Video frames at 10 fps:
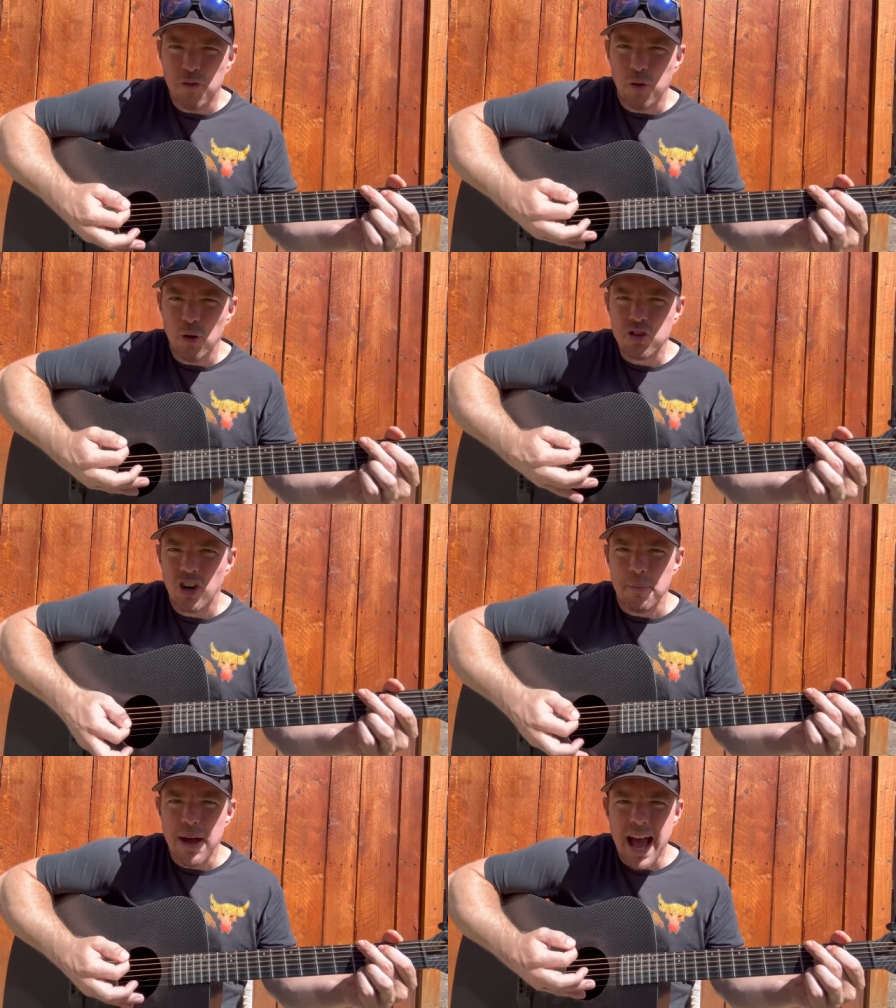a full
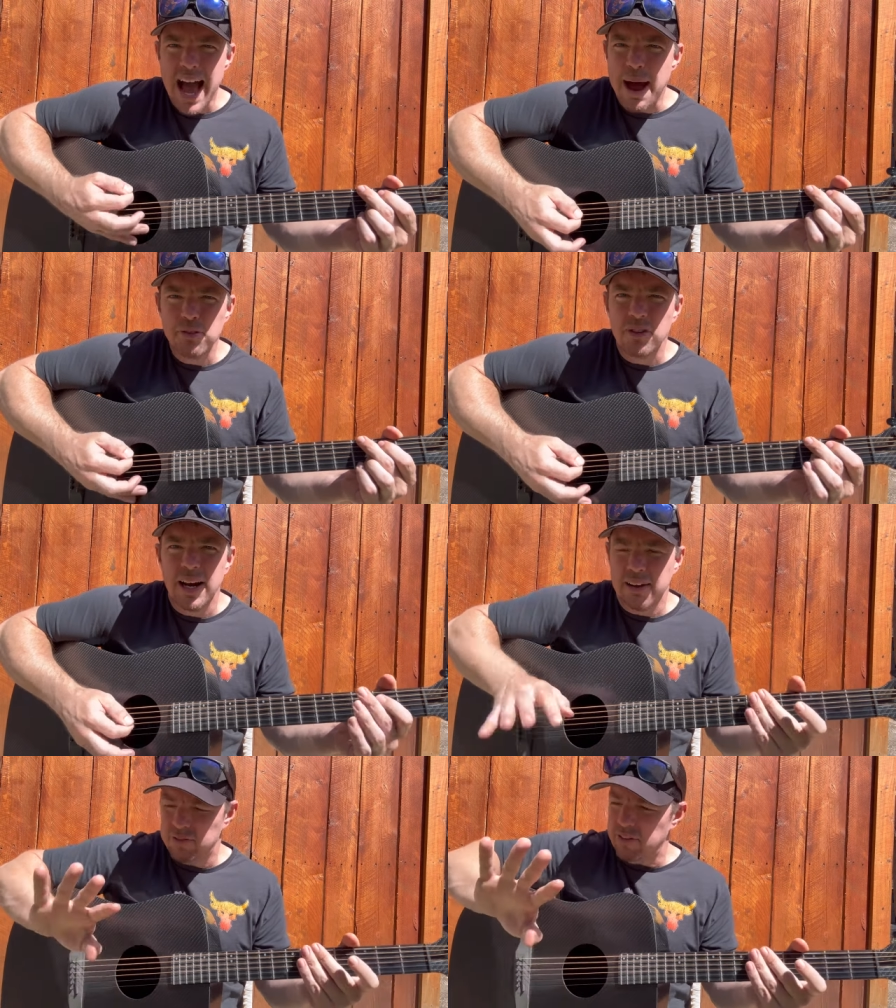strum. I'm just
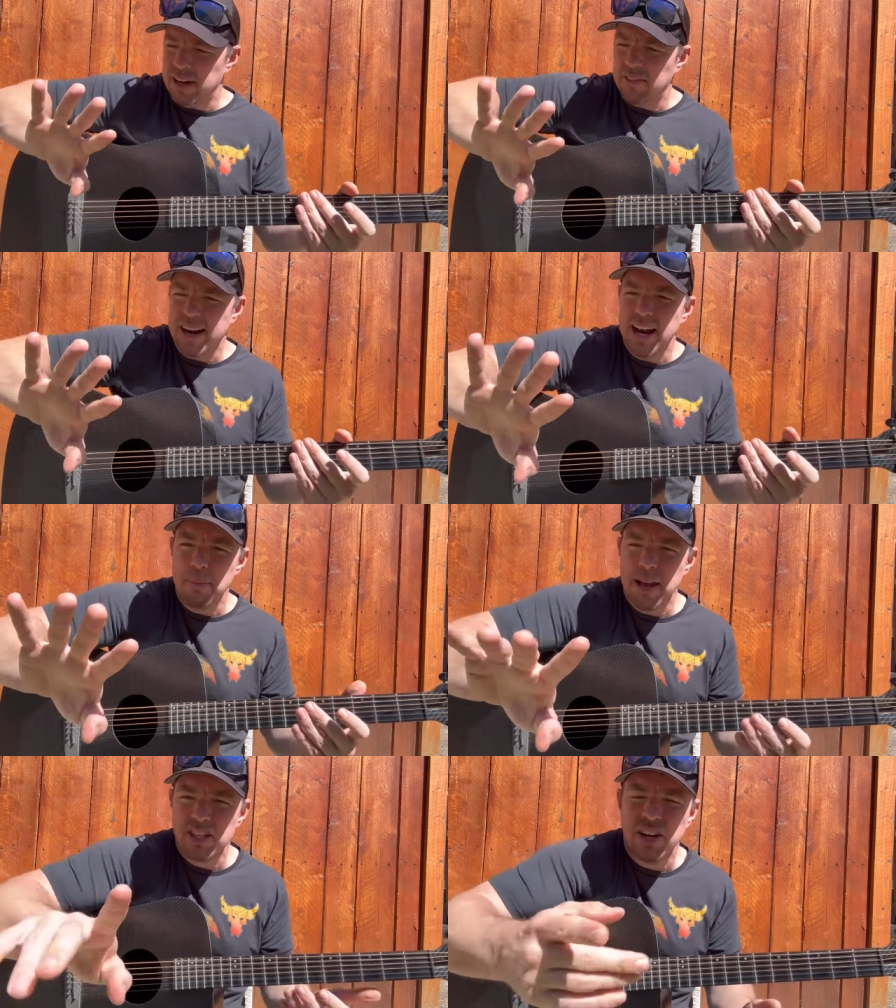kind of, right now
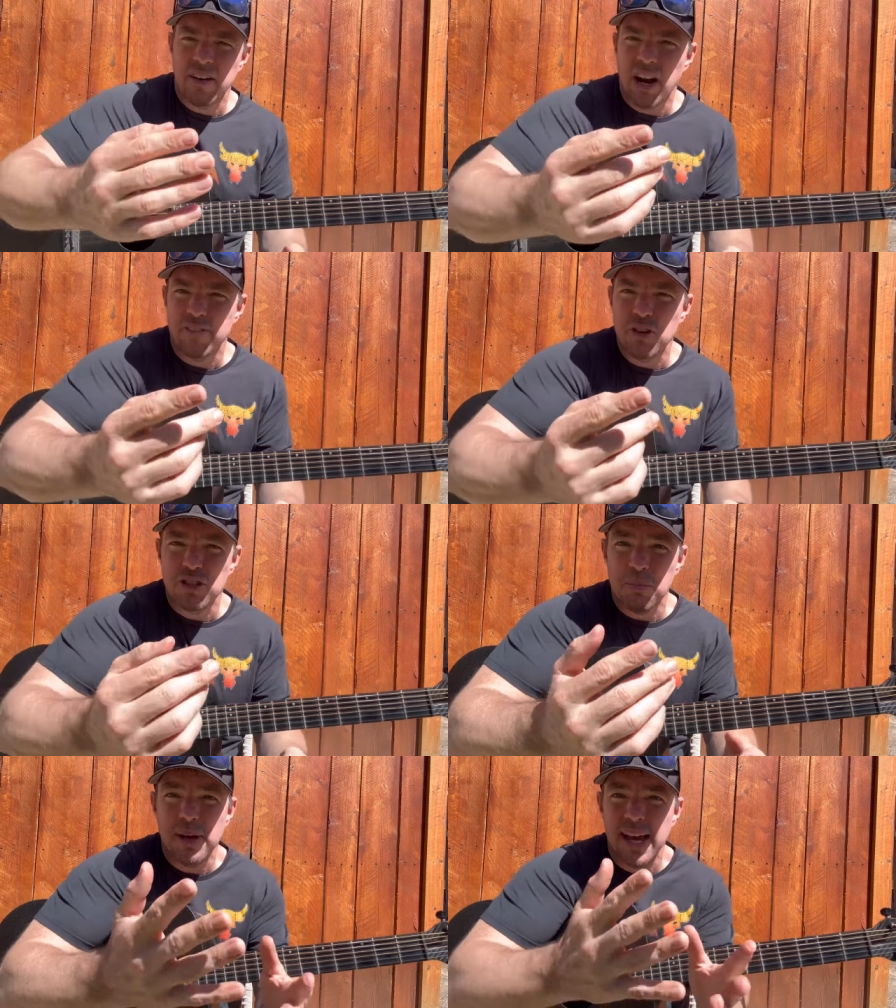I'm actually not even
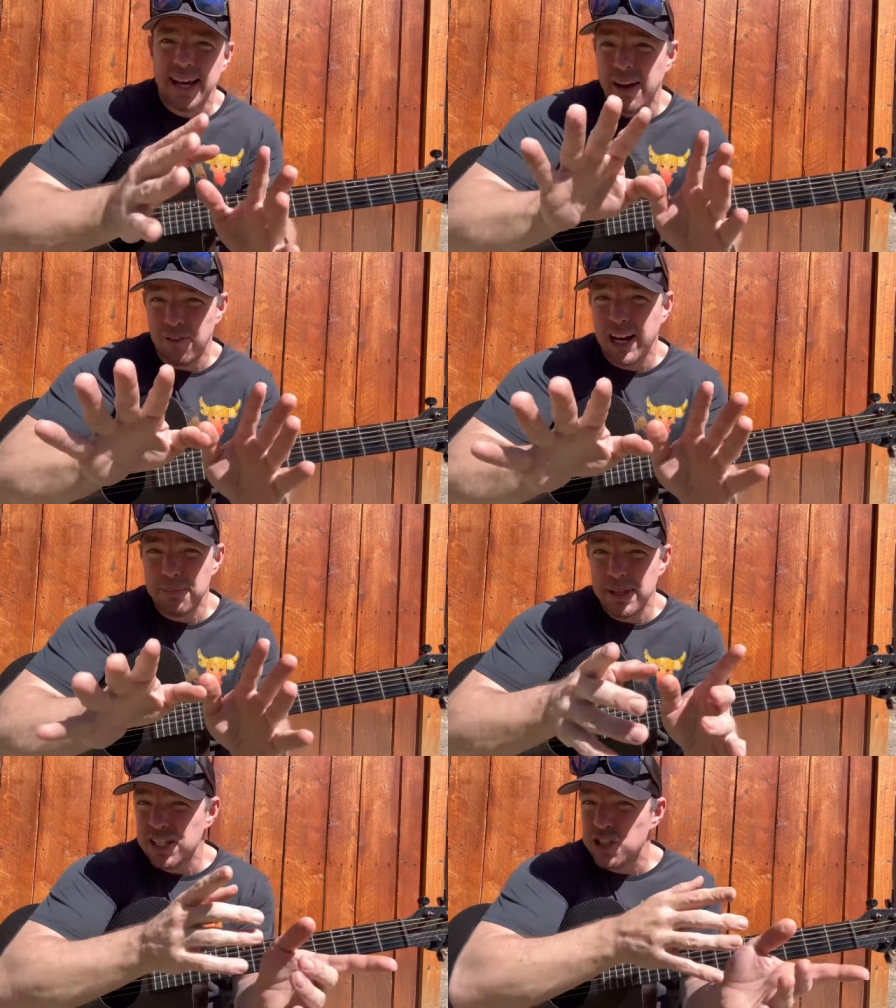using a pick. I'd
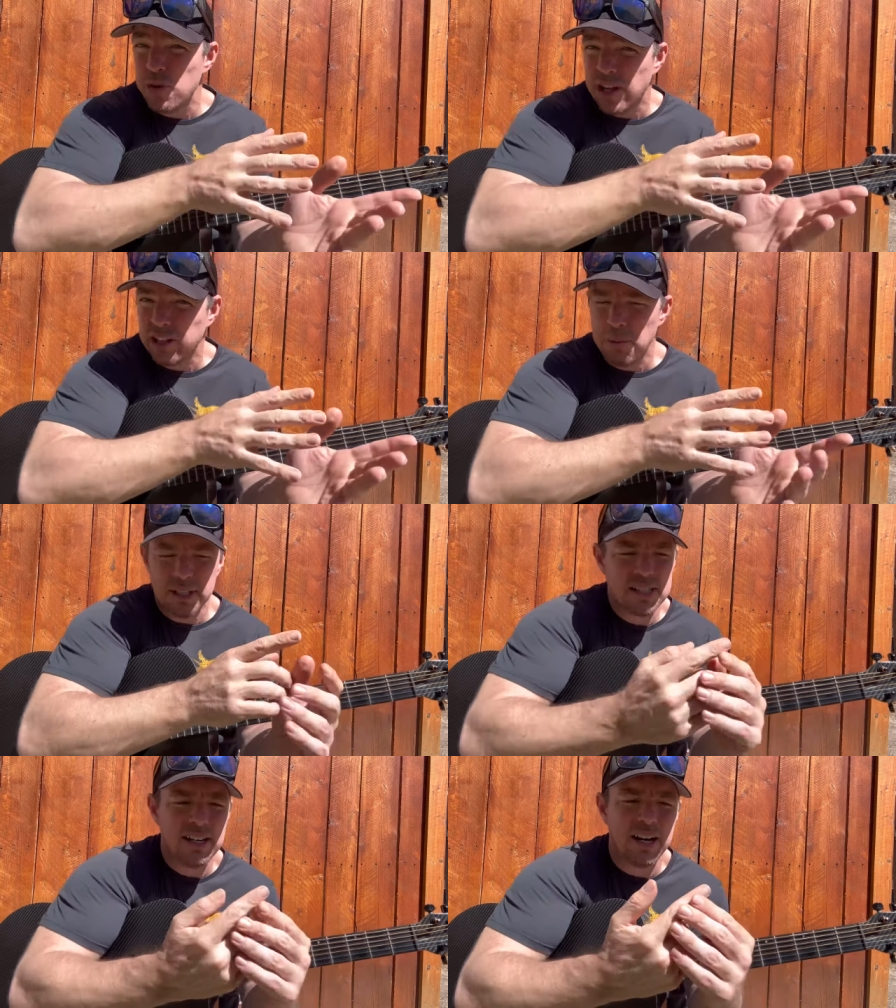recommend this too. I'll talk about
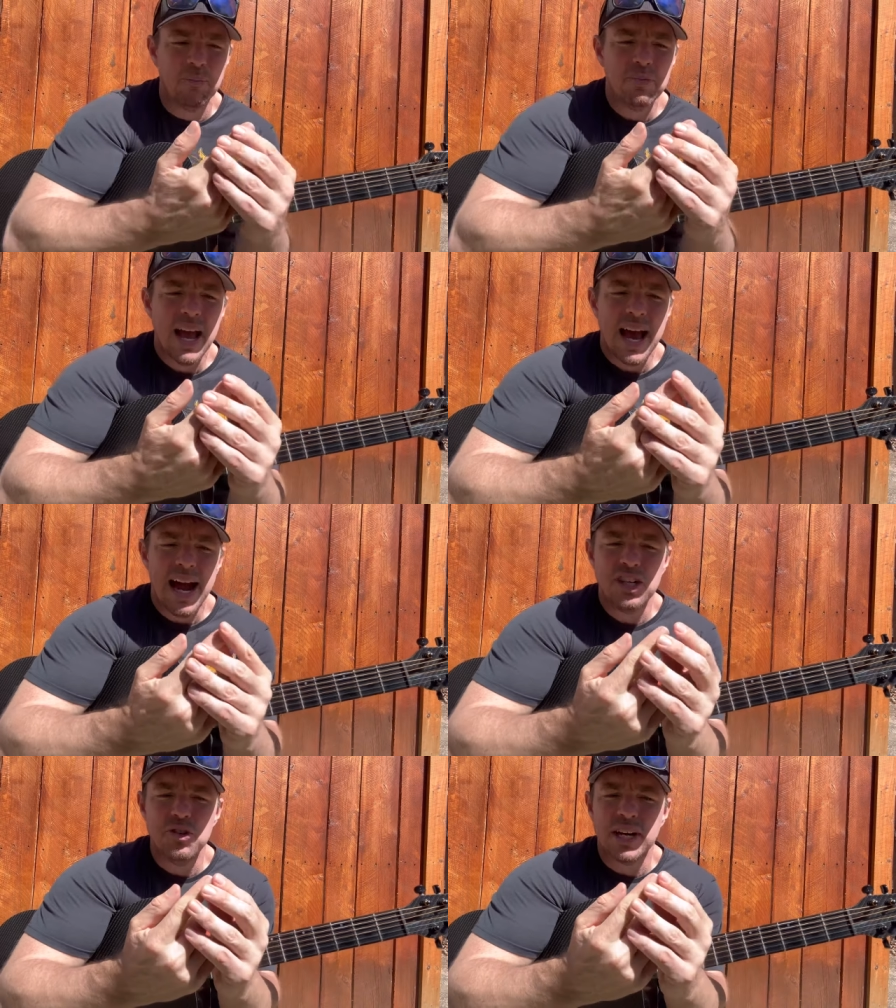this later.
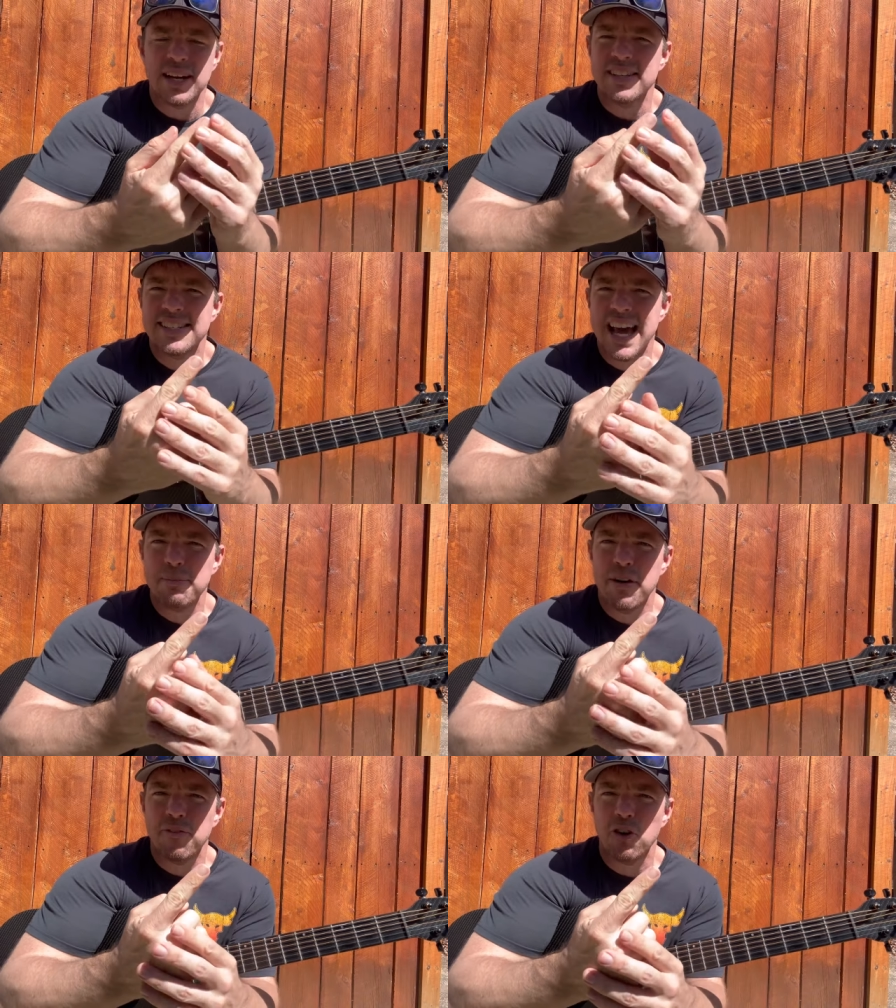I just use kind of the side
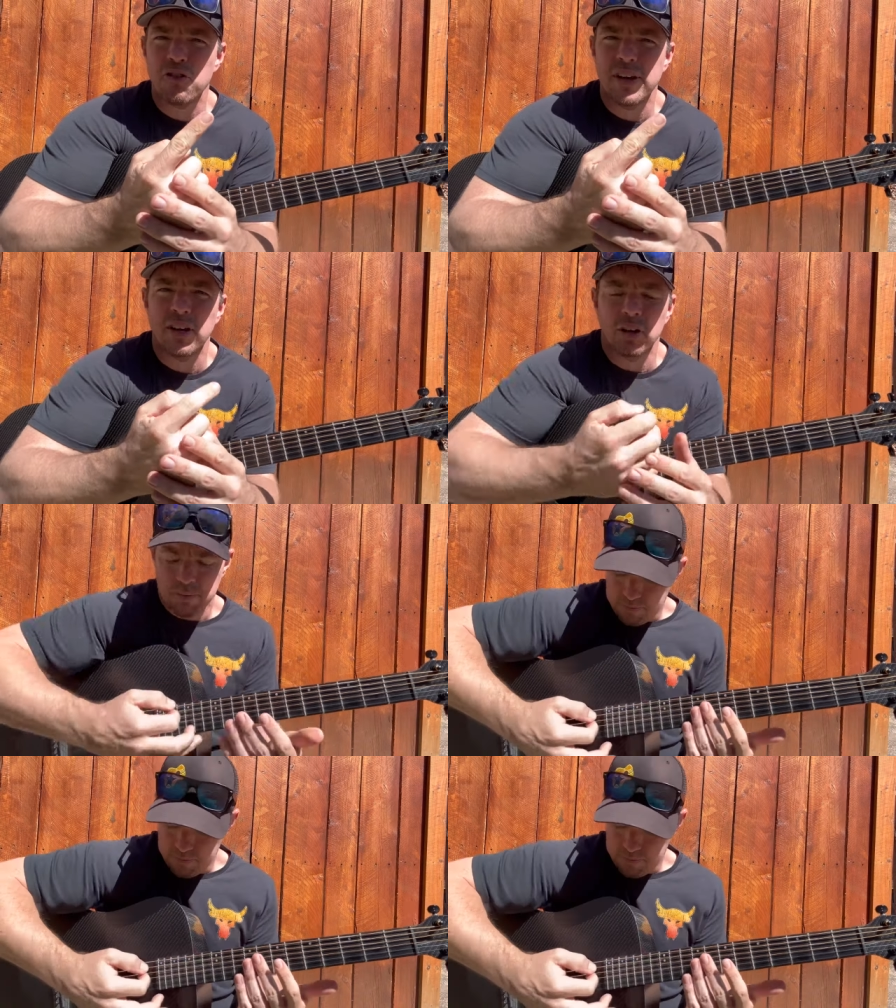of my first finger.